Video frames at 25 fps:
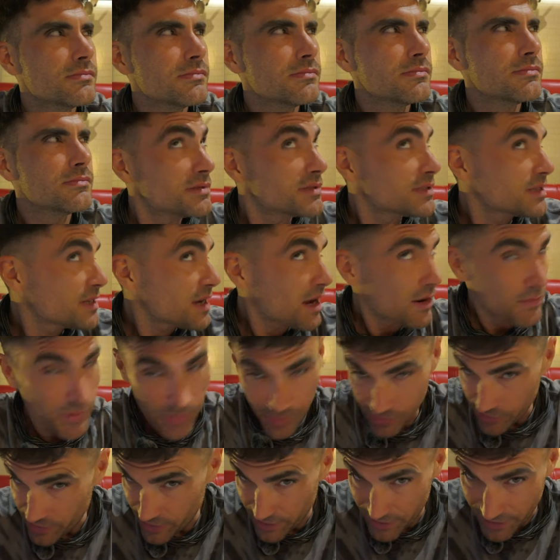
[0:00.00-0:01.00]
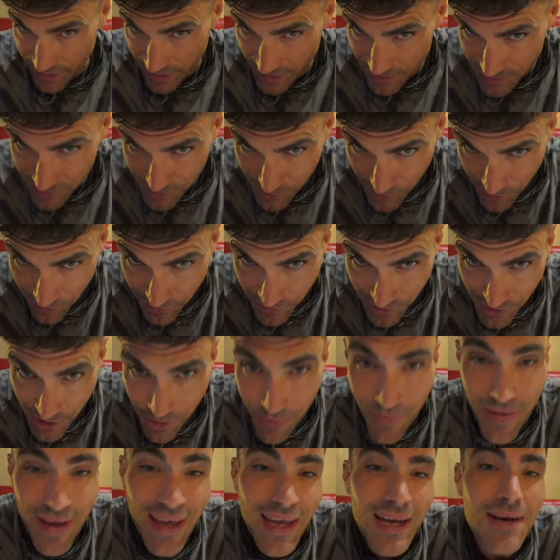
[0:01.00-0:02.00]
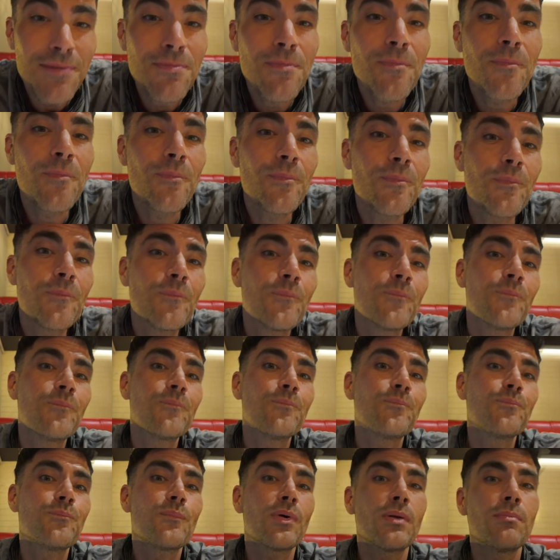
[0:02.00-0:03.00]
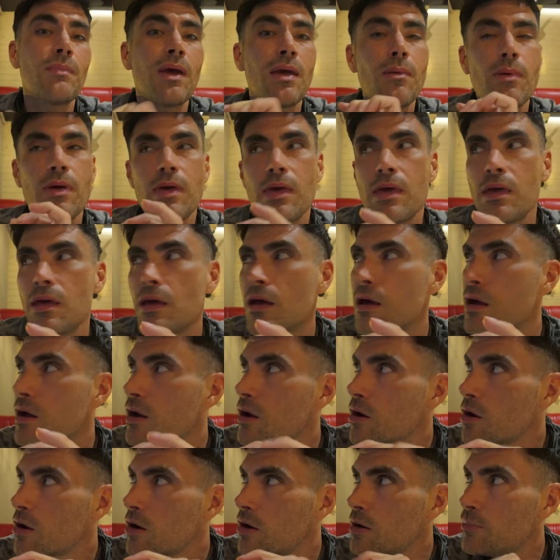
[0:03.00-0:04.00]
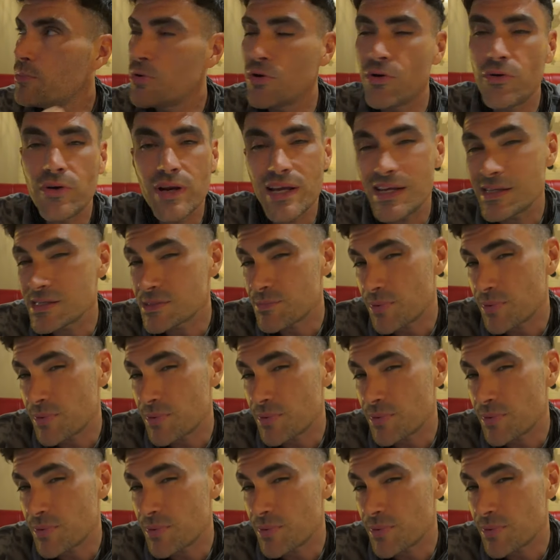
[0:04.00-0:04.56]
Can't remember anything else off the top of my head, but maybe Kolhapuri is